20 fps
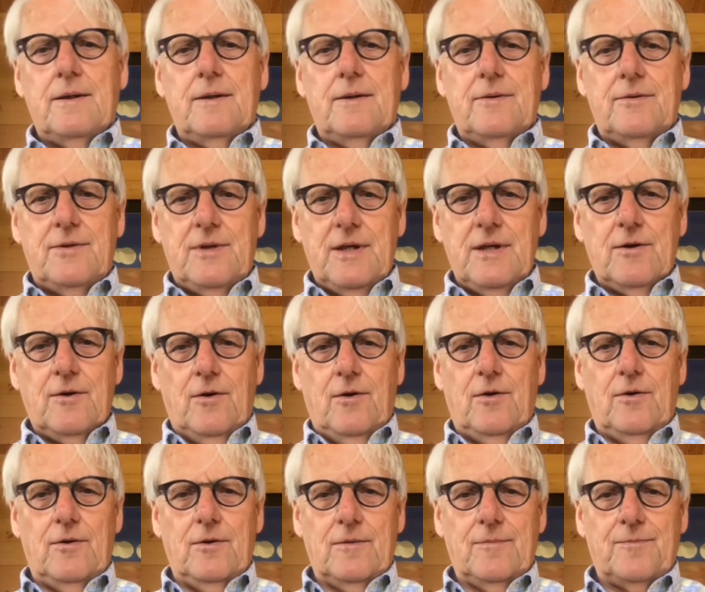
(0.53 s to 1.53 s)
Dear
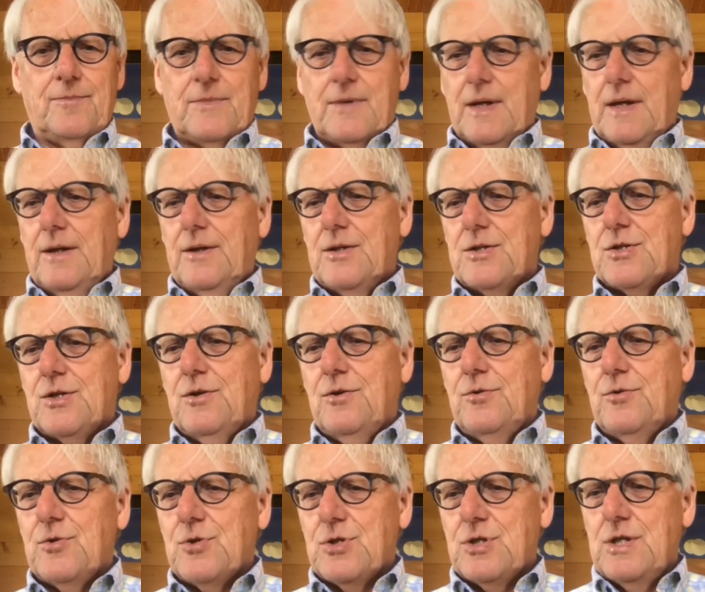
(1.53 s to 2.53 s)
all, it is good
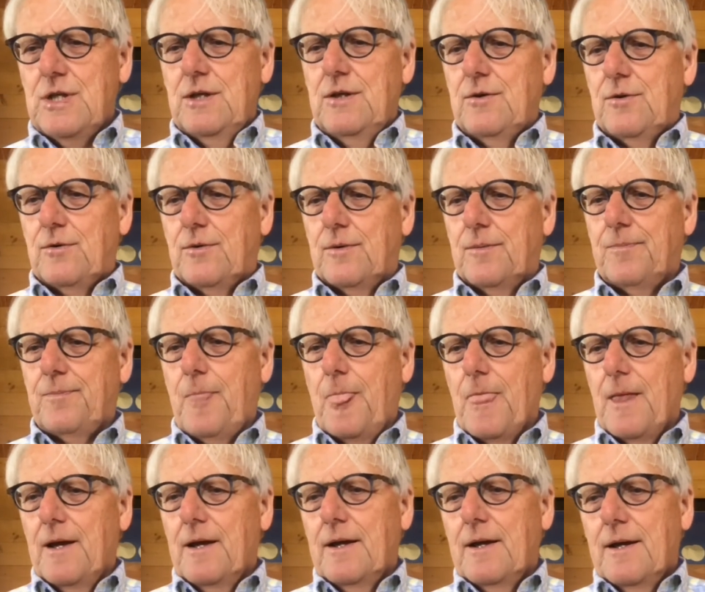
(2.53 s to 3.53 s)
to see you.
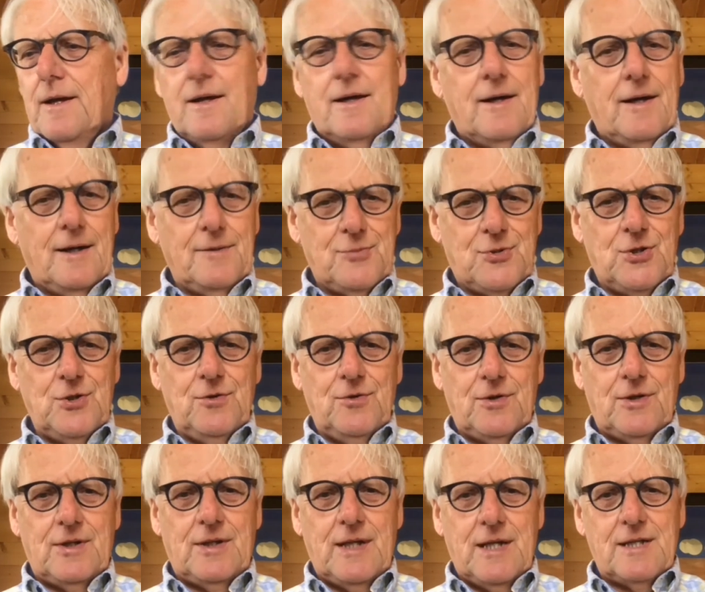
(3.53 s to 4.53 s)
I'm sure
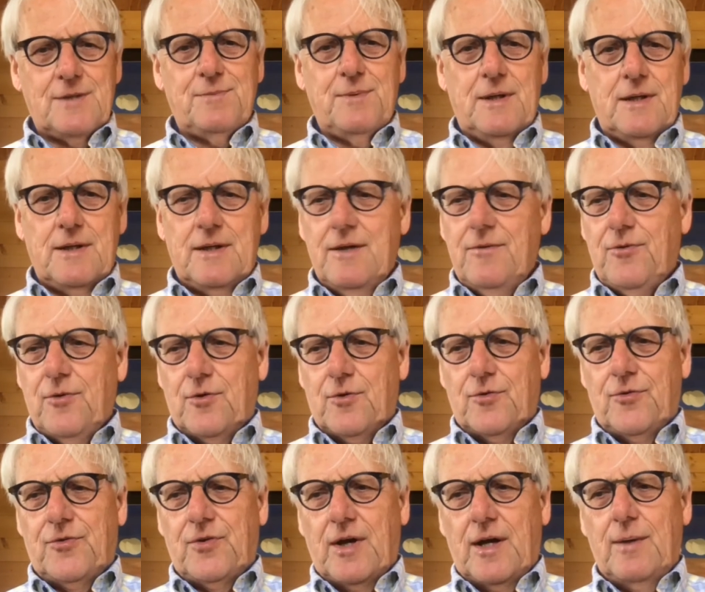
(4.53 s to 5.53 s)
it has been a
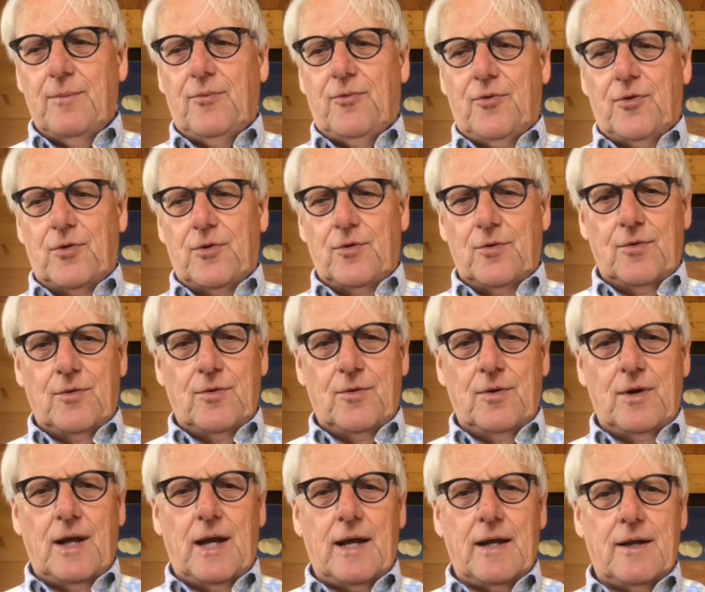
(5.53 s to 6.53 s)
difficult time for you,
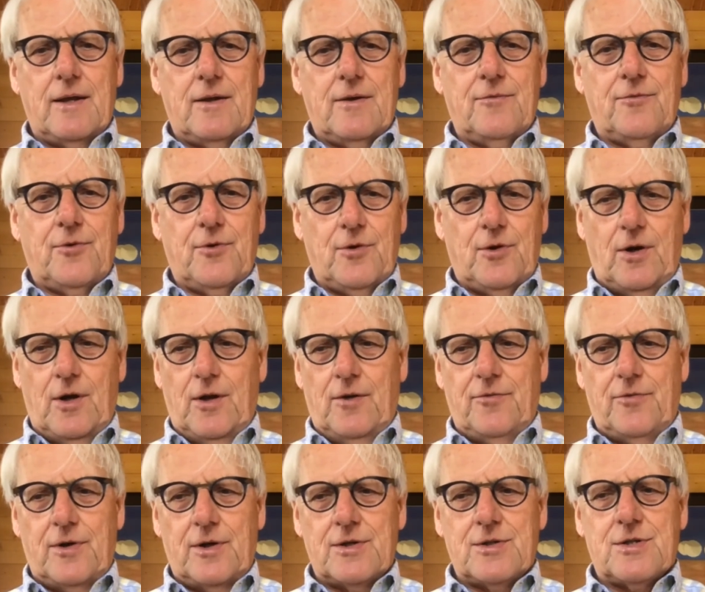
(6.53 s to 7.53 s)
like for all of
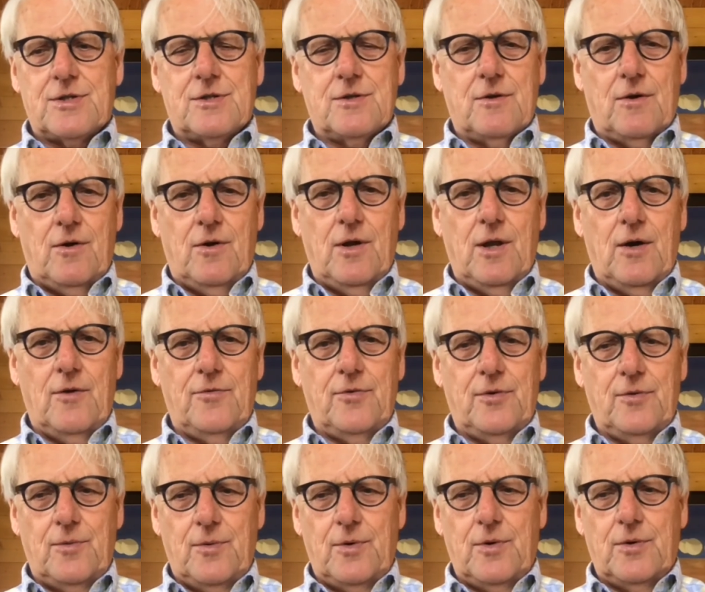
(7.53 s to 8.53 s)
us, all over
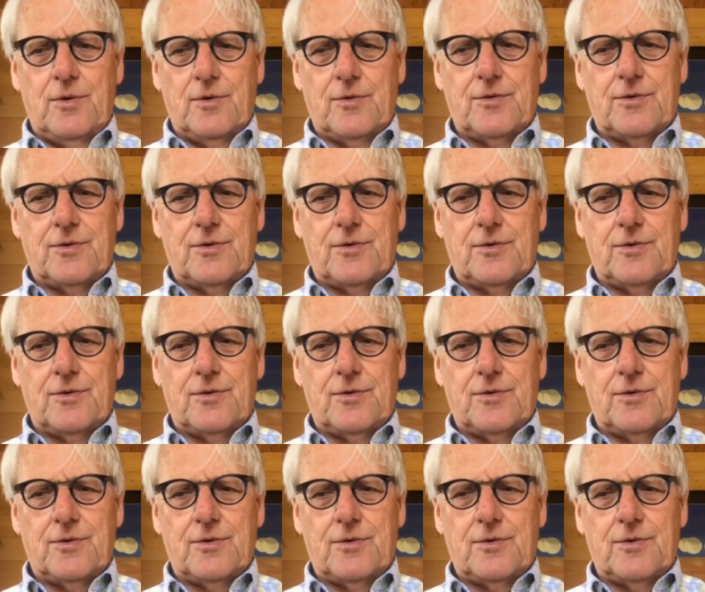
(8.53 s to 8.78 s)
the world.